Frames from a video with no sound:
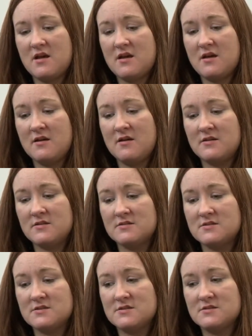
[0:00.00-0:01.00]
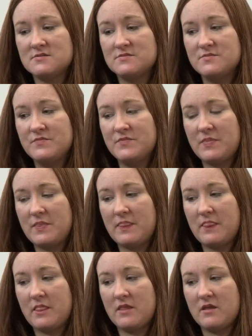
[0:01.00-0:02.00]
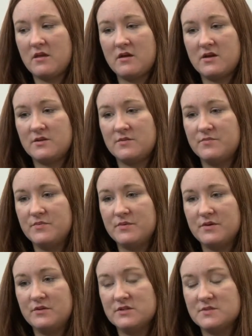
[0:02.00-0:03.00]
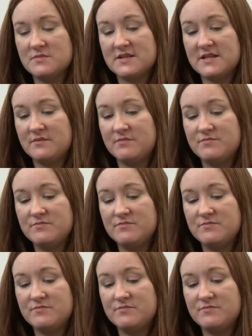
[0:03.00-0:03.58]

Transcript: And I ultimately